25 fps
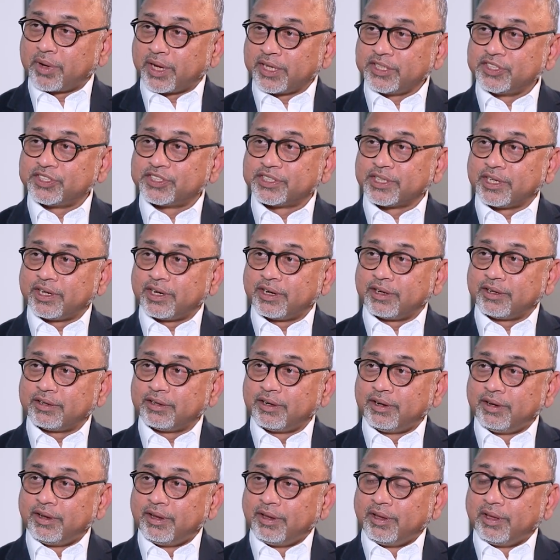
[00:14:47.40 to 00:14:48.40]
Mindshare.
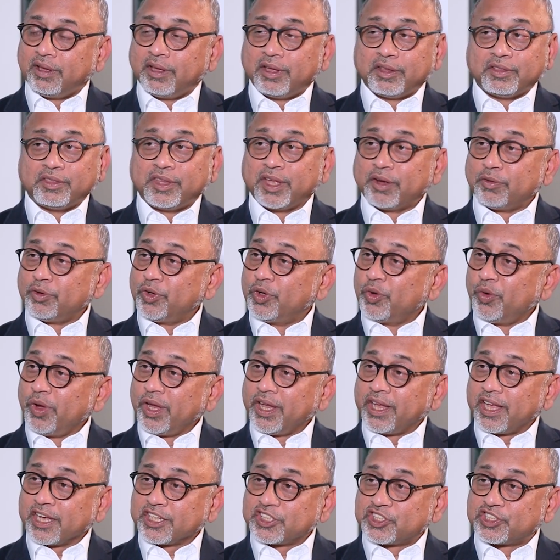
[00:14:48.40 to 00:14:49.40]
They are
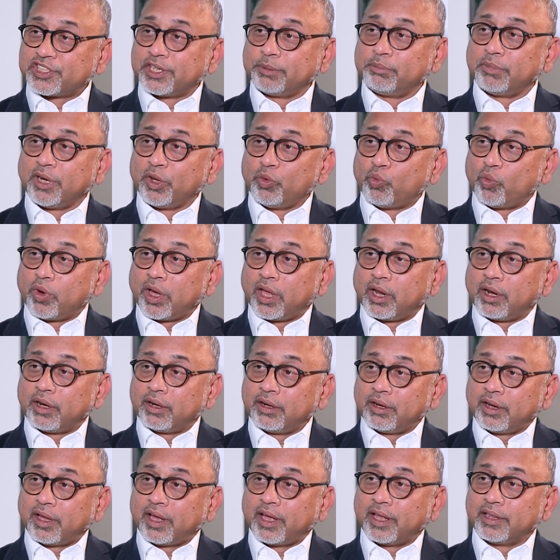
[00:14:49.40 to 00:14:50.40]
doing extremely well,
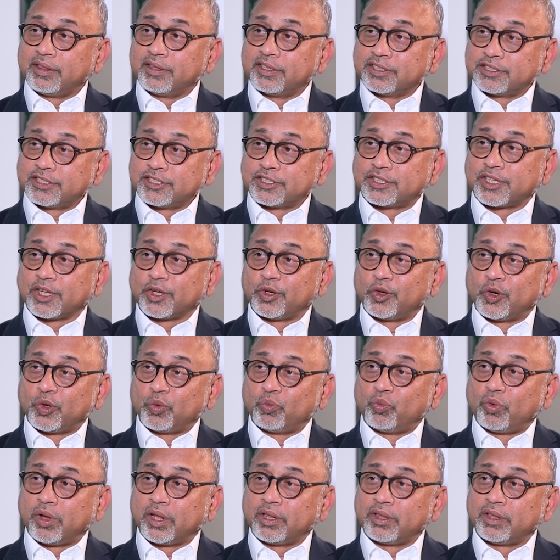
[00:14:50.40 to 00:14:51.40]
and this is a good
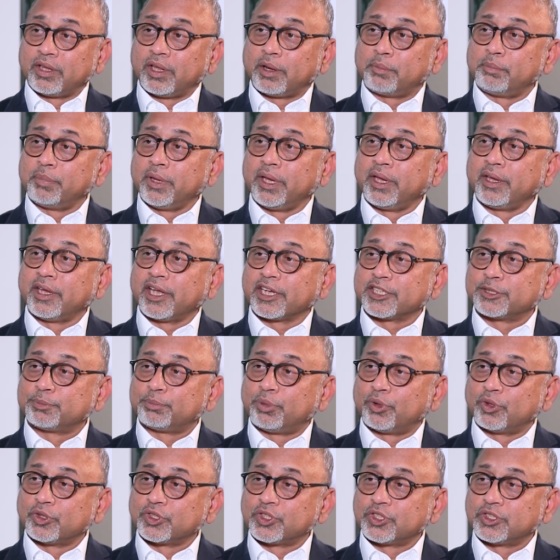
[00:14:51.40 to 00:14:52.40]
one. They are being
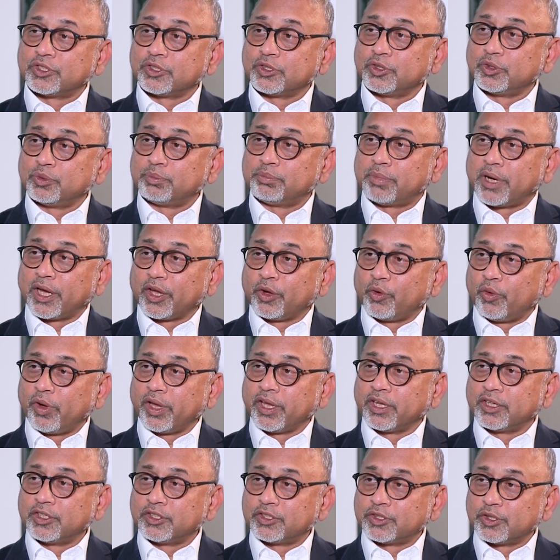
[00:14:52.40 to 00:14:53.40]
exposed to by
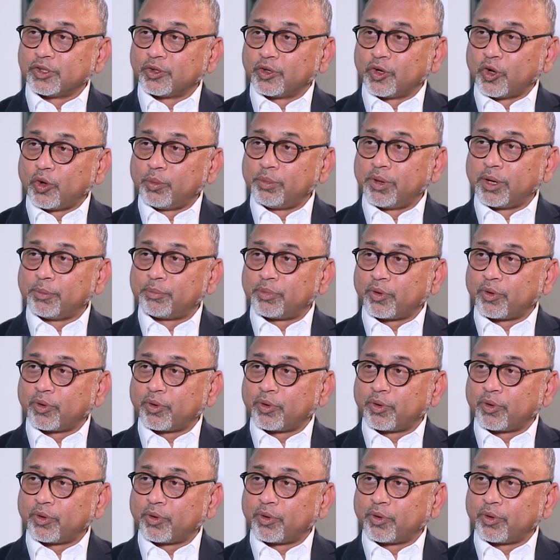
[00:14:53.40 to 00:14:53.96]
going into global